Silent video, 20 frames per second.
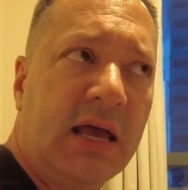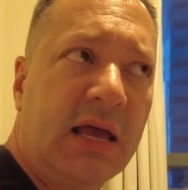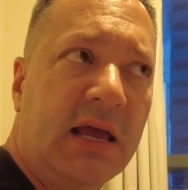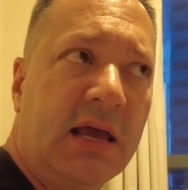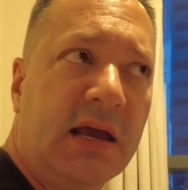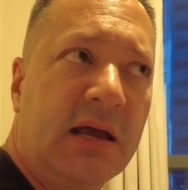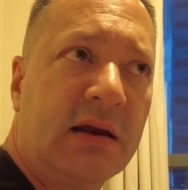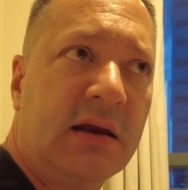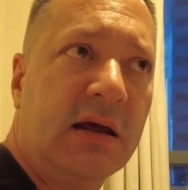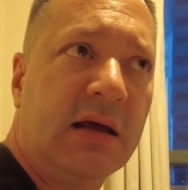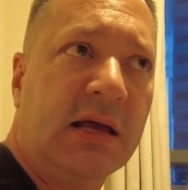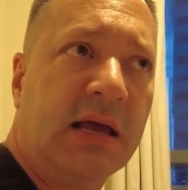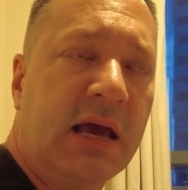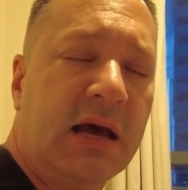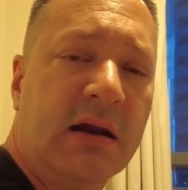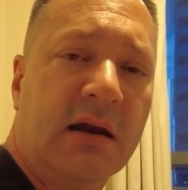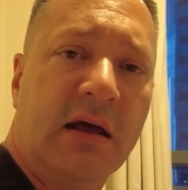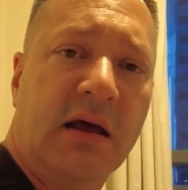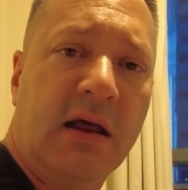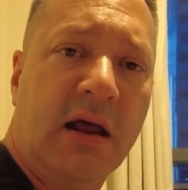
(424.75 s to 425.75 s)
And
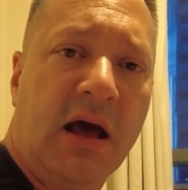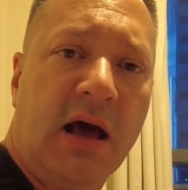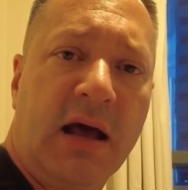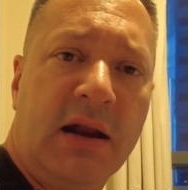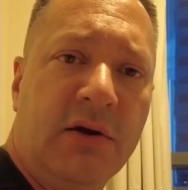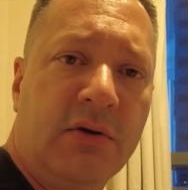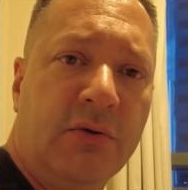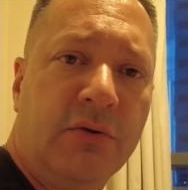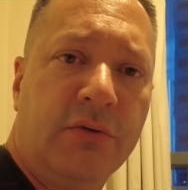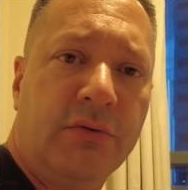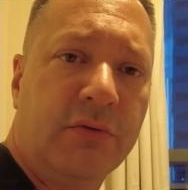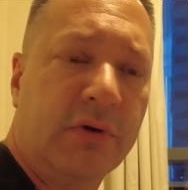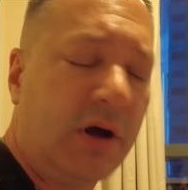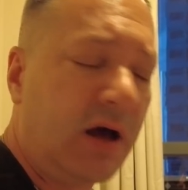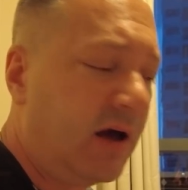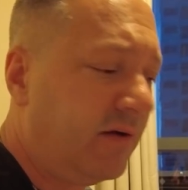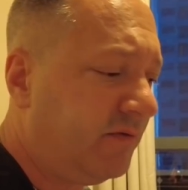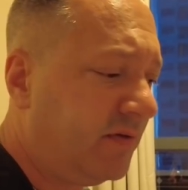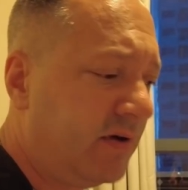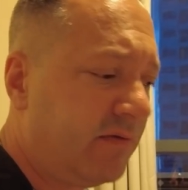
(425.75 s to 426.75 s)
again,
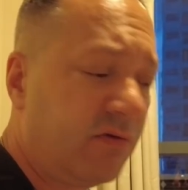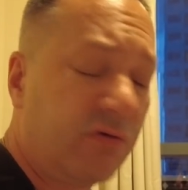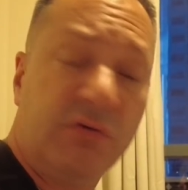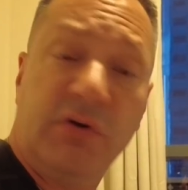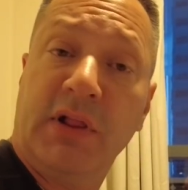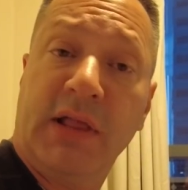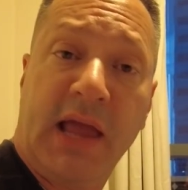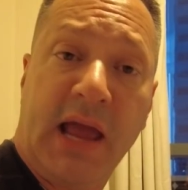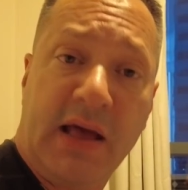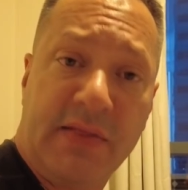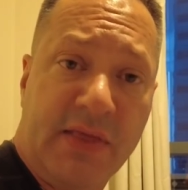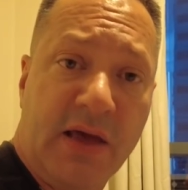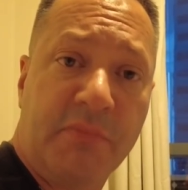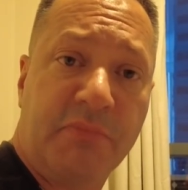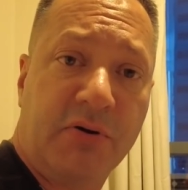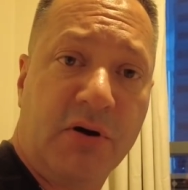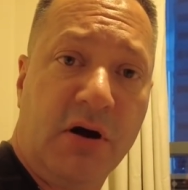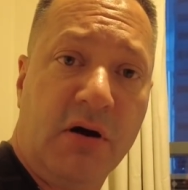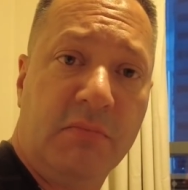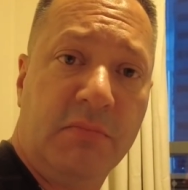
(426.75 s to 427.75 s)
I've never really had
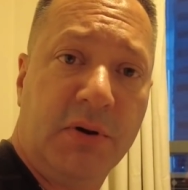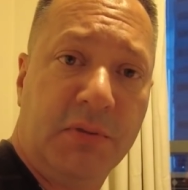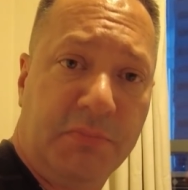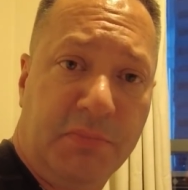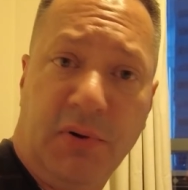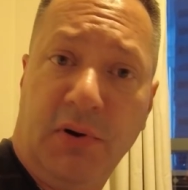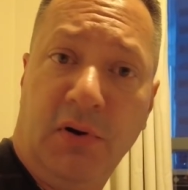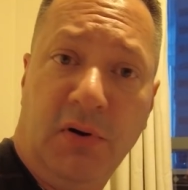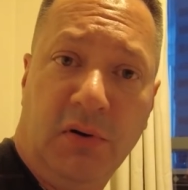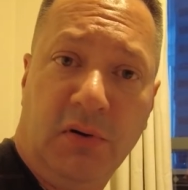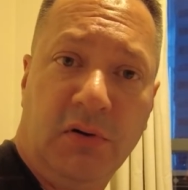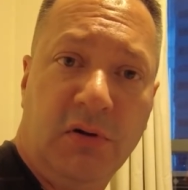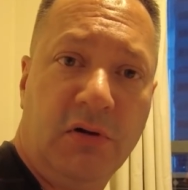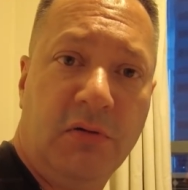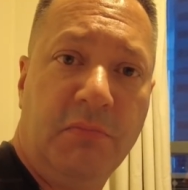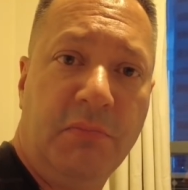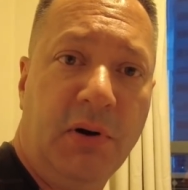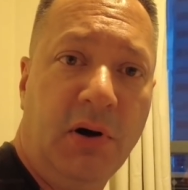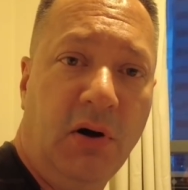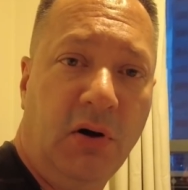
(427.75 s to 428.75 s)
that problem, but
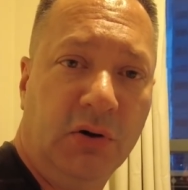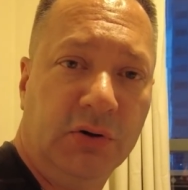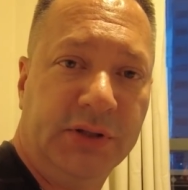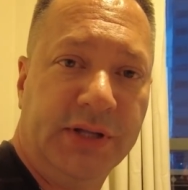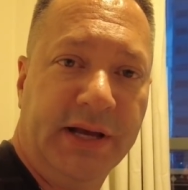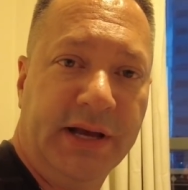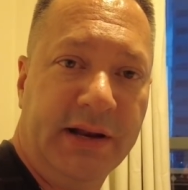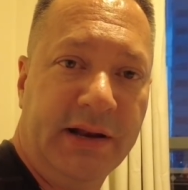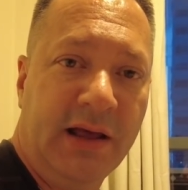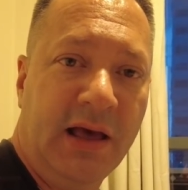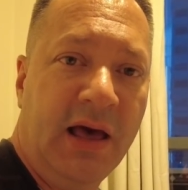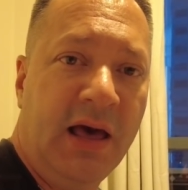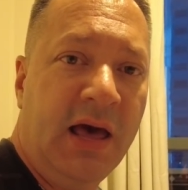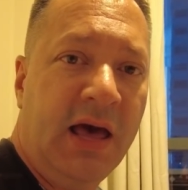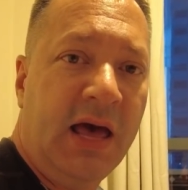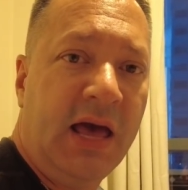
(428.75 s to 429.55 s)
Paul did.